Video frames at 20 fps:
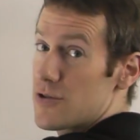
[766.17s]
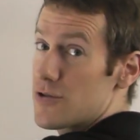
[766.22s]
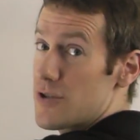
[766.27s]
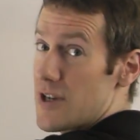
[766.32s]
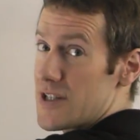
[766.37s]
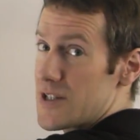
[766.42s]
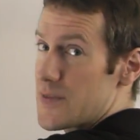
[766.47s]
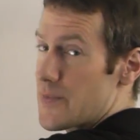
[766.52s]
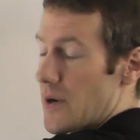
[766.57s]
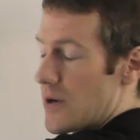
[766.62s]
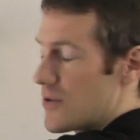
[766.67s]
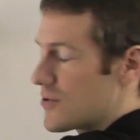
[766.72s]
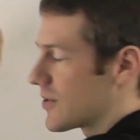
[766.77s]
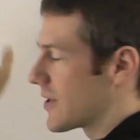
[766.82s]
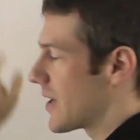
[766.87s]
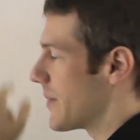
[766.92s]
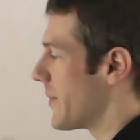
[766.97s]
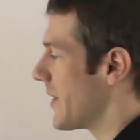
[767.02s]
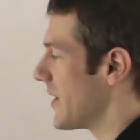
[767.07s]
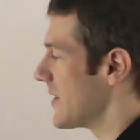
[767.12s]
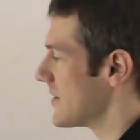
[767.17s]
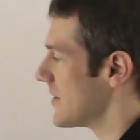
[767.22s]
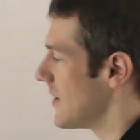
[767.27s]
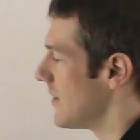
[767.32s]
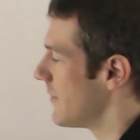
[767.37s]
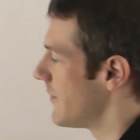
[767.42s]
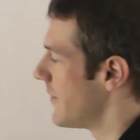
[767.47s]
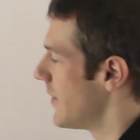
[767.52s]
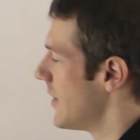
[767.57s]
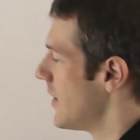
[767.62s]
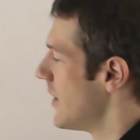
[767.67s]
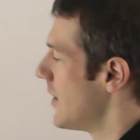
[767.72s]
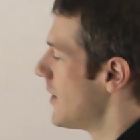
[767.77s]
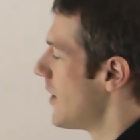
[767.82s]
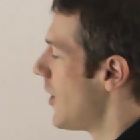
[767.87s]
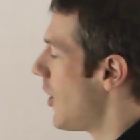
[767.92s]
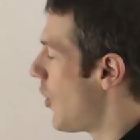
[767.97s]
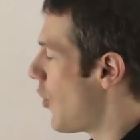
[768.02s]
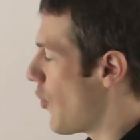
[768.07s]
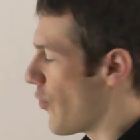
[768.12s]
transpose or get by itself
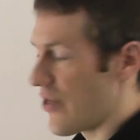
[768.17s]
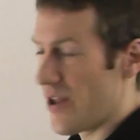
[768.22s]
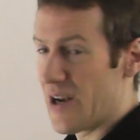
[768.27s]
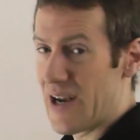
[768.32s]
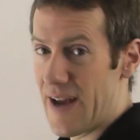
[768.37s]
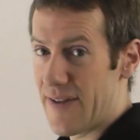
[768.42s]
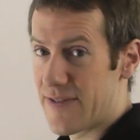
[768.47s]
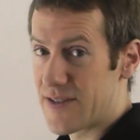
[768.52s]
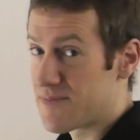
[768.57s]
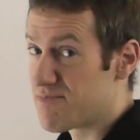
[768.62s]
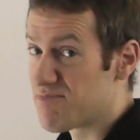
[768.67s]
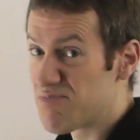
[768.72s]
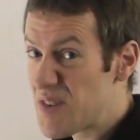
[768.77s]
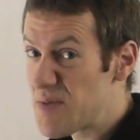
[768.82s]
on the left.